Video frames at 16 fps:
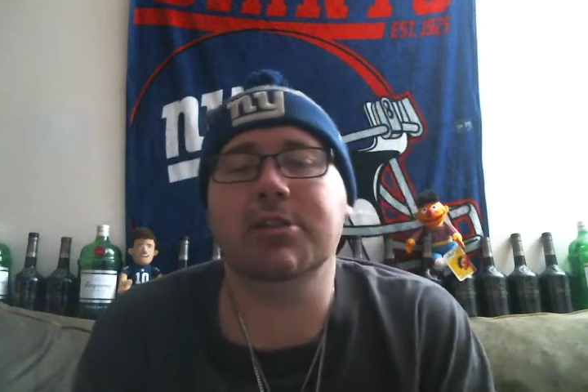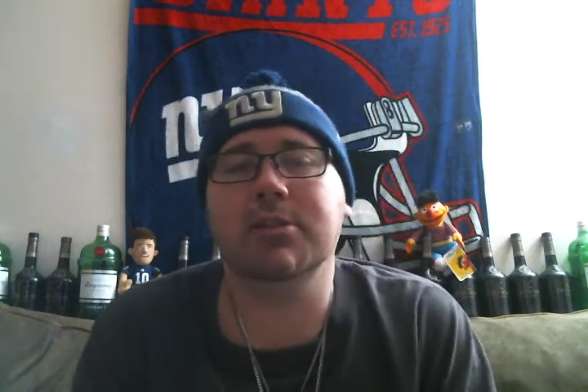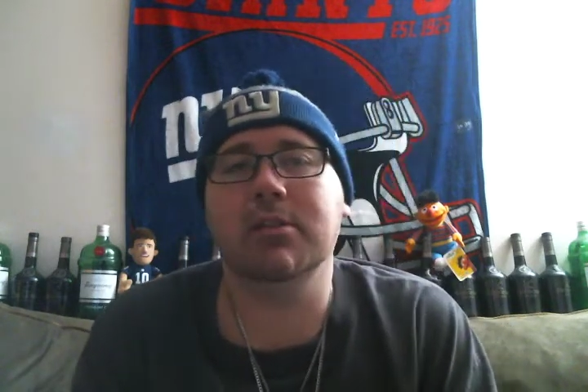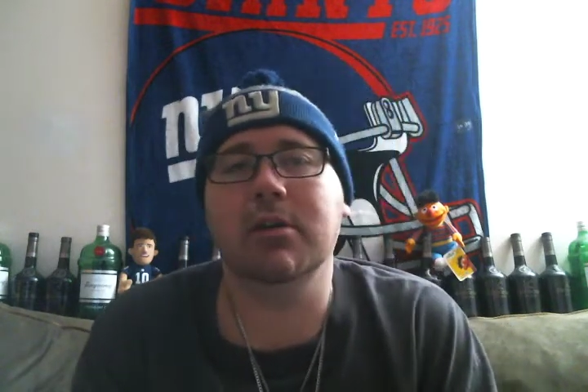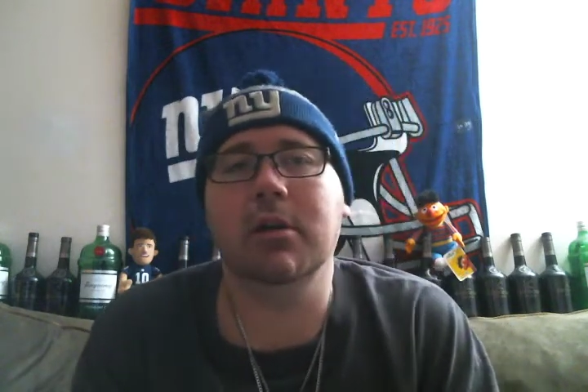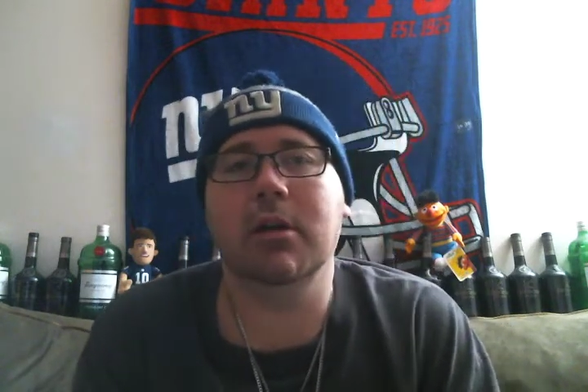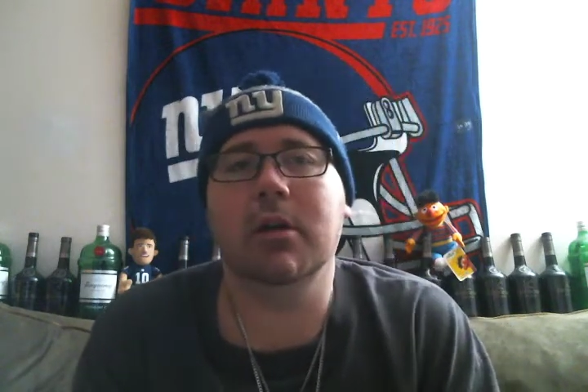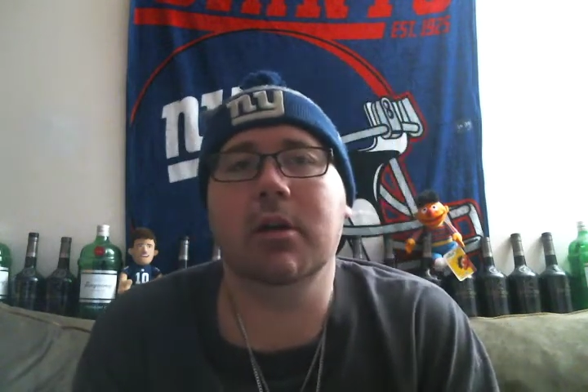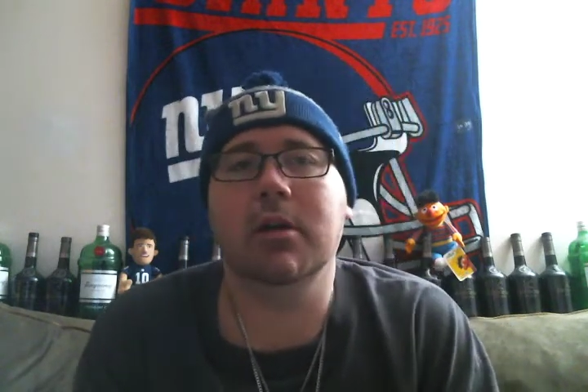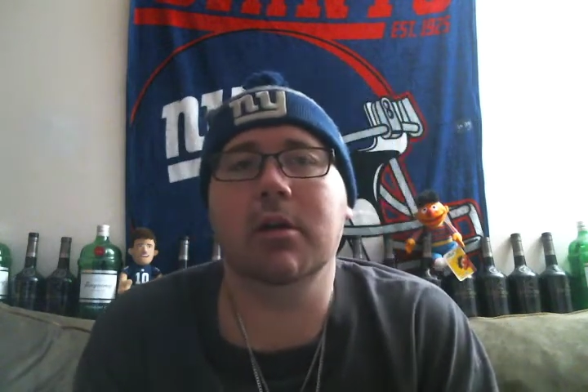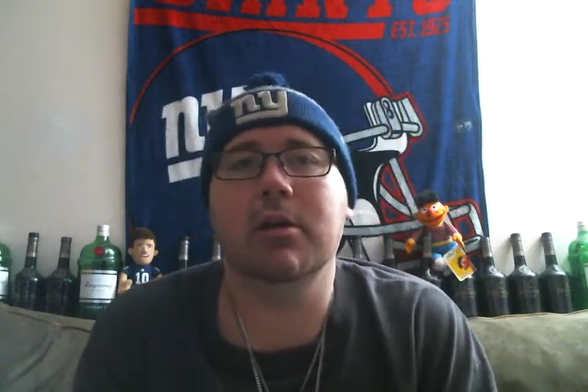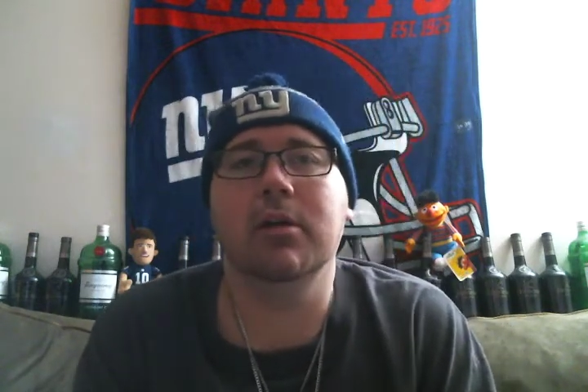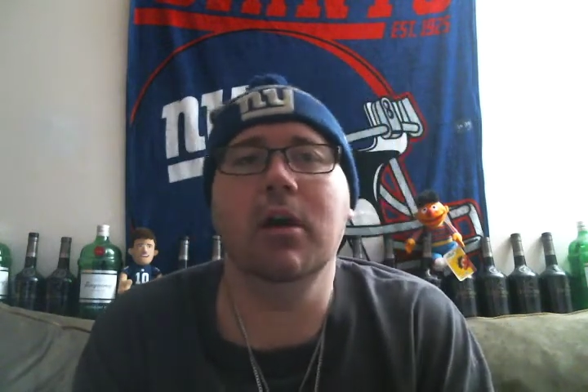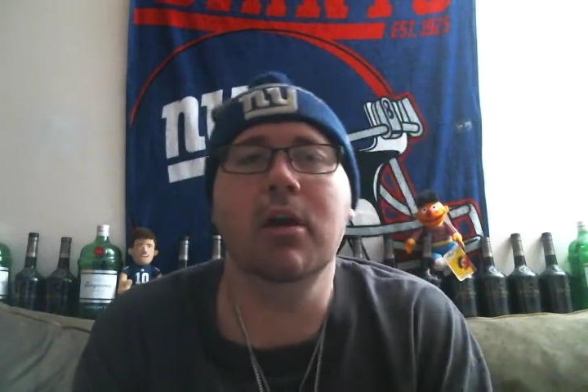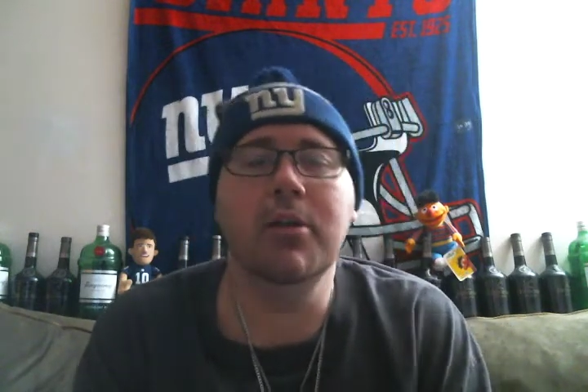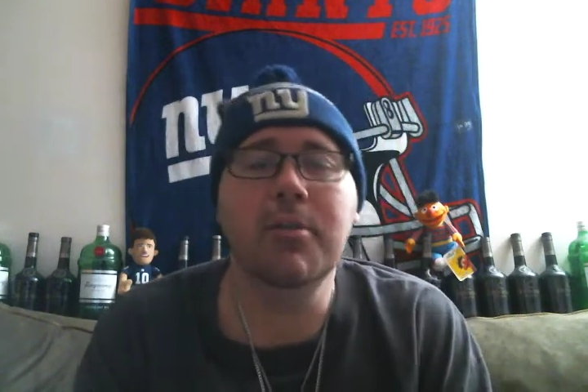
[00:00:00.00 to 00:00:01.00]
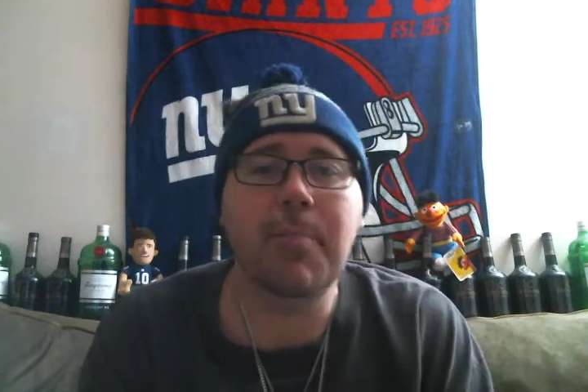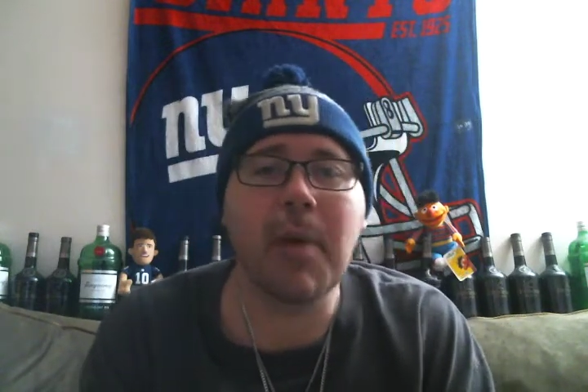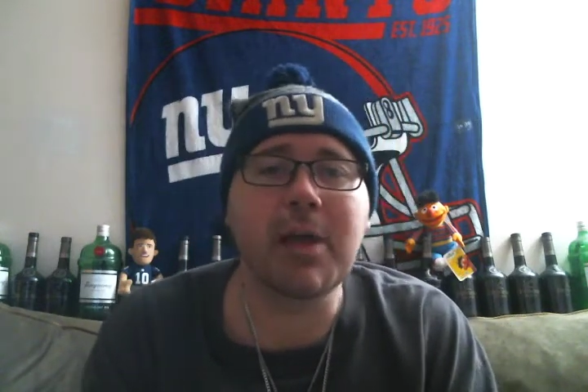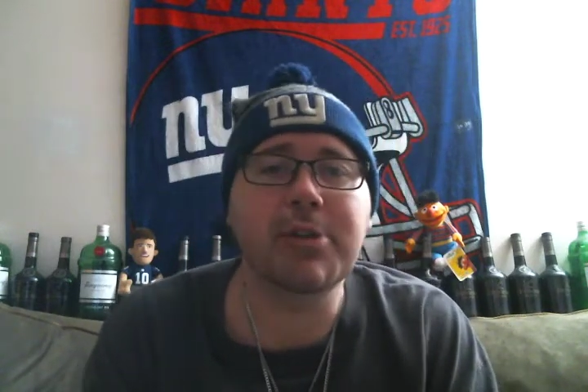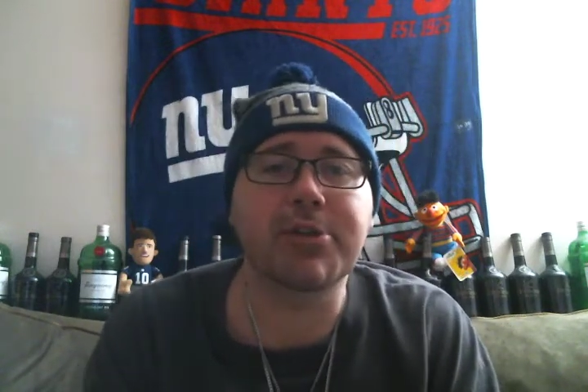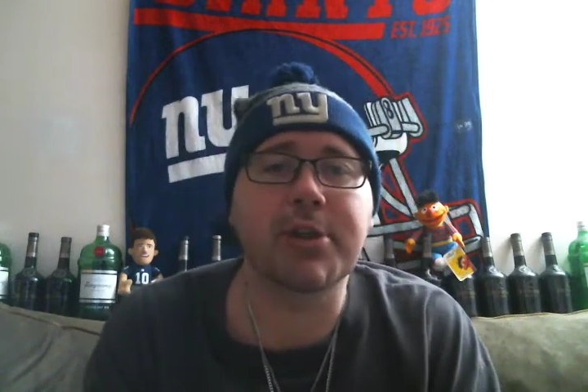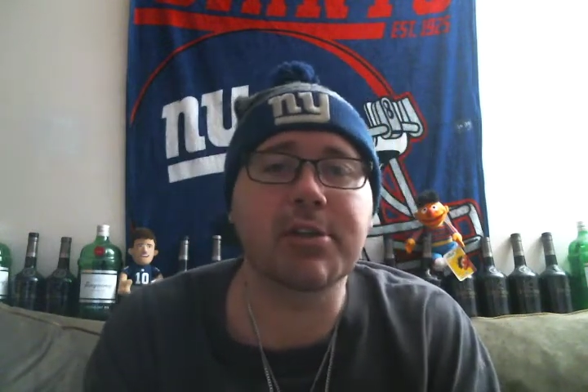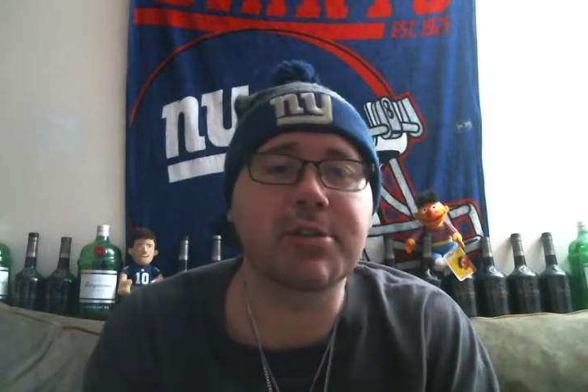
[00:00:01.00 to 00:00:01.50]
the
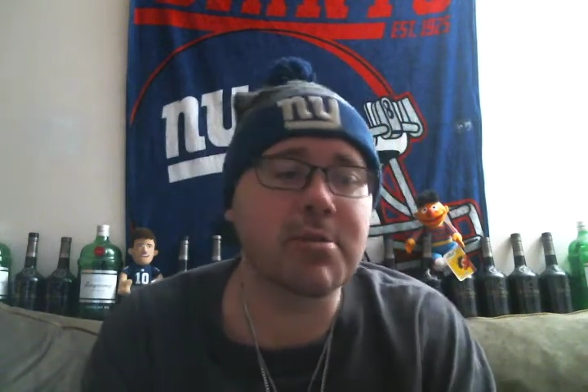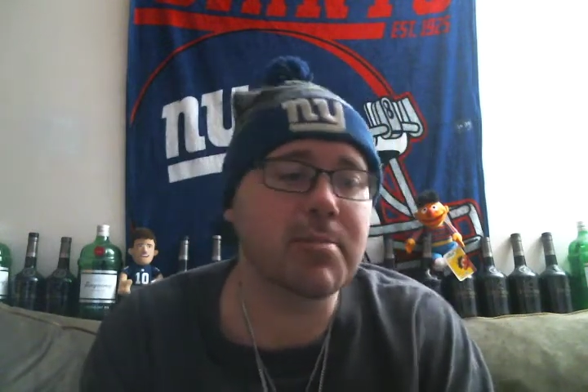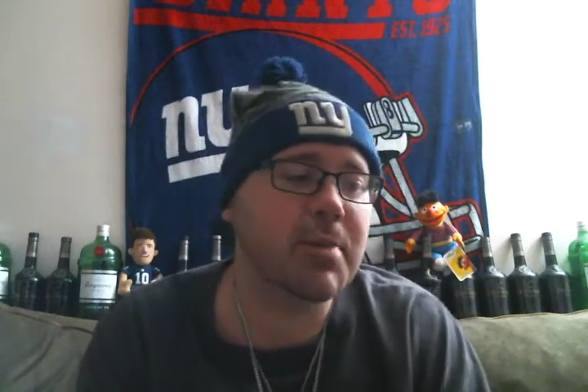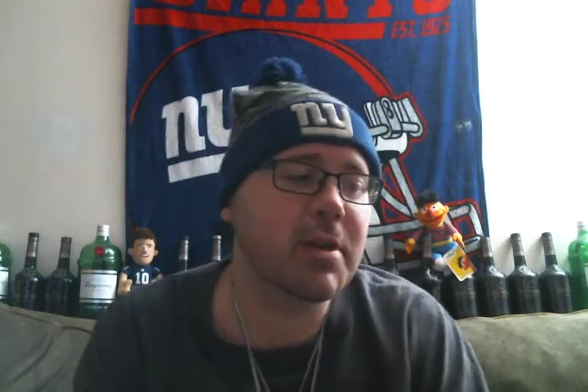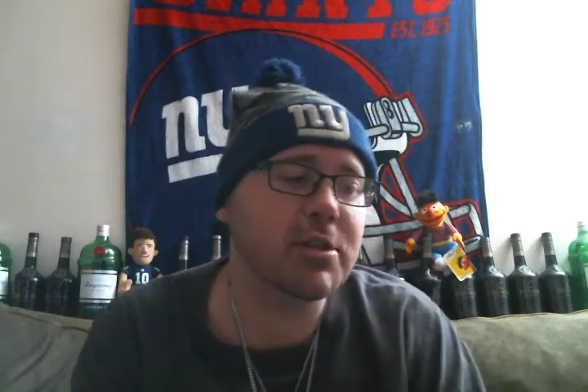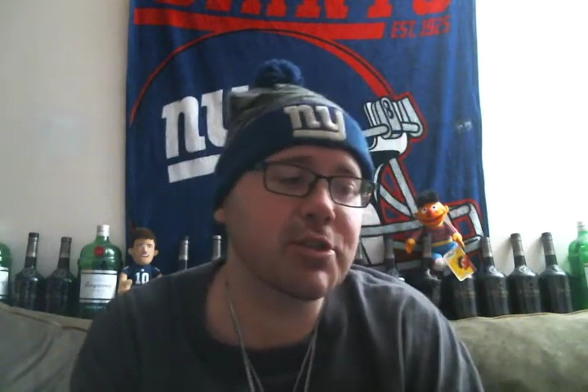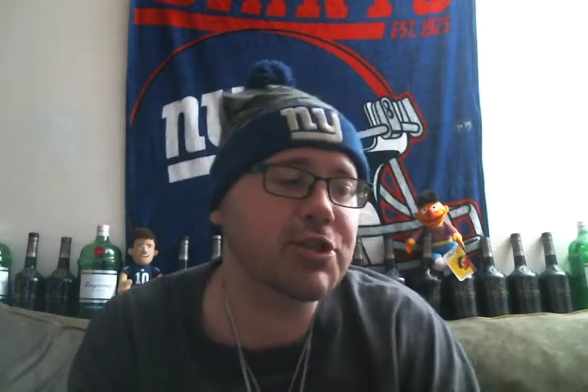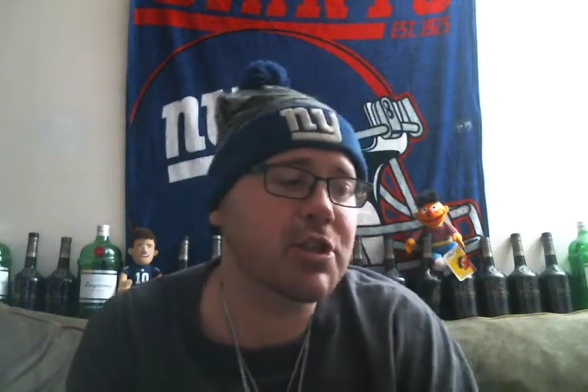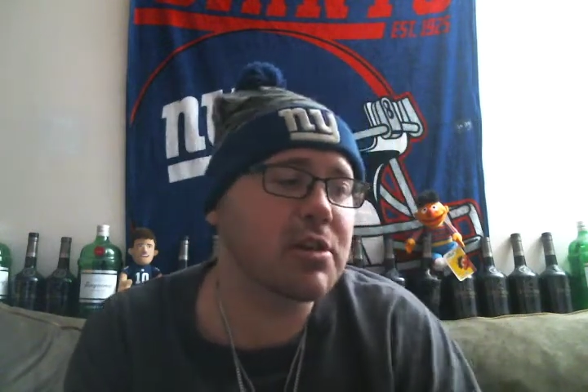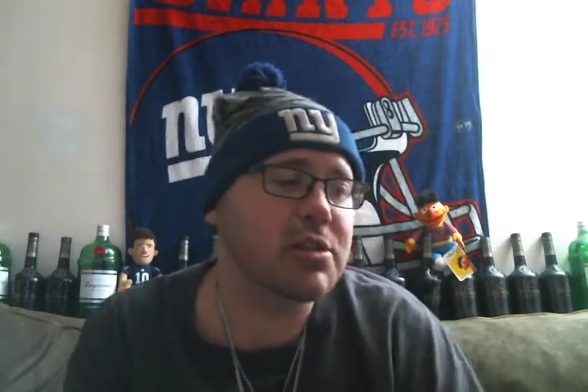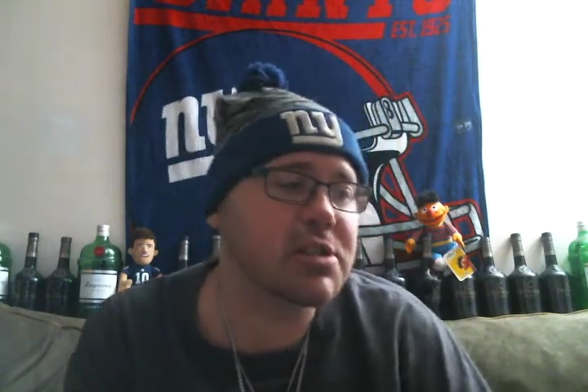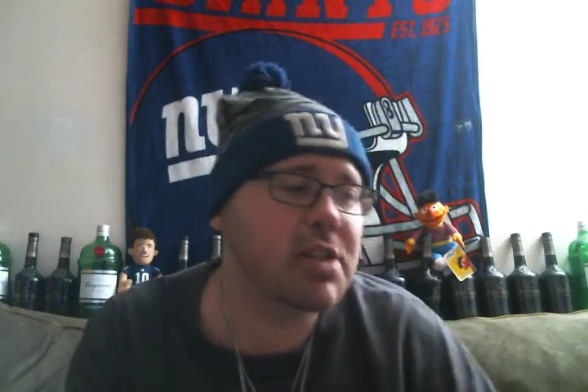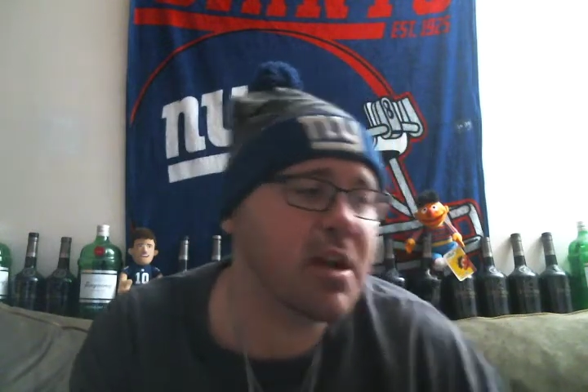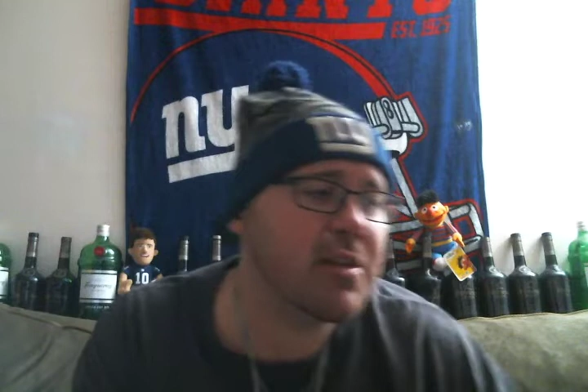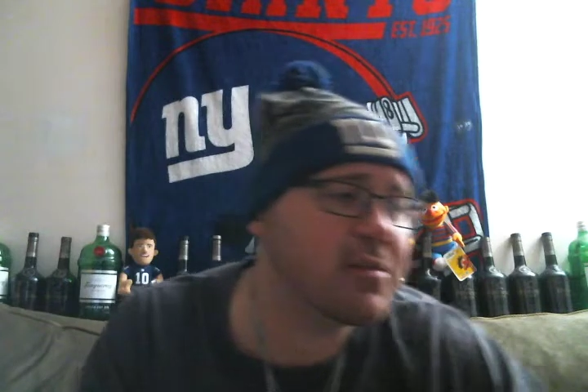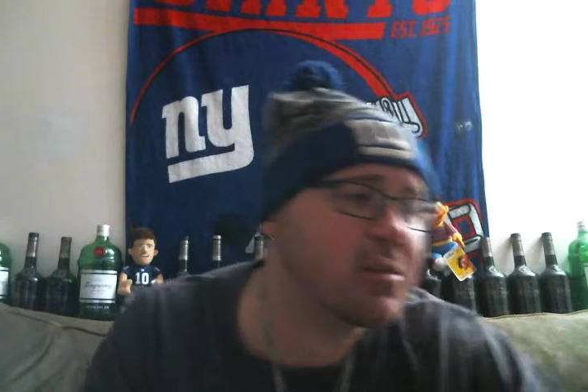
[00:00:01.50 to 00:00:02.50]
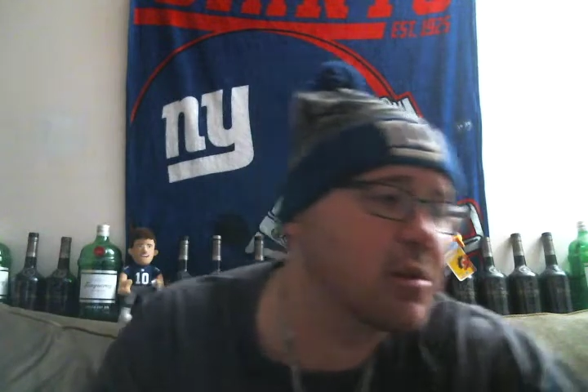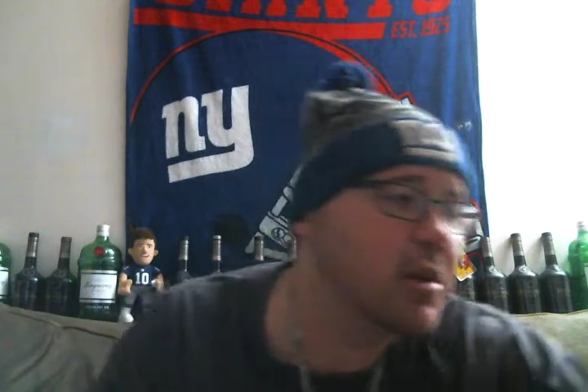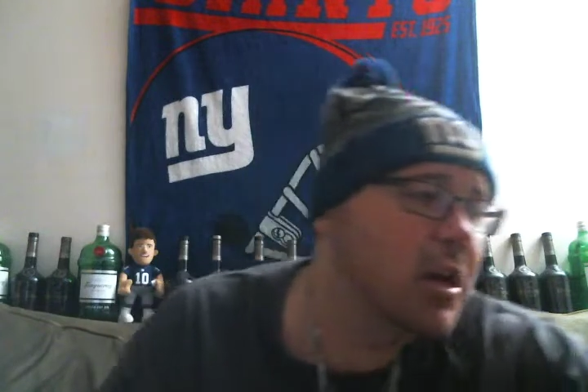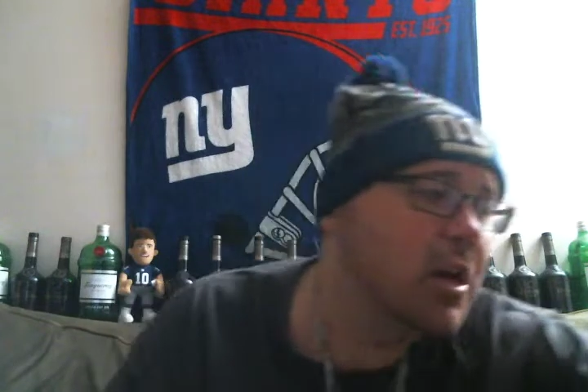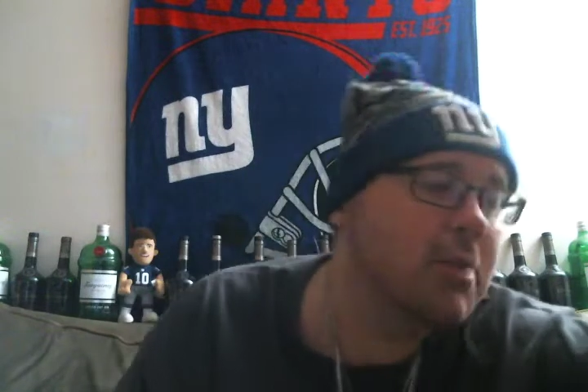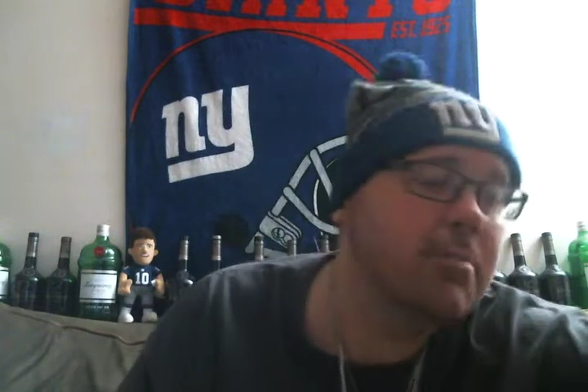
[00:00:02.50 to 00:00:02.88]
Patriots are the biggest cheaters ever.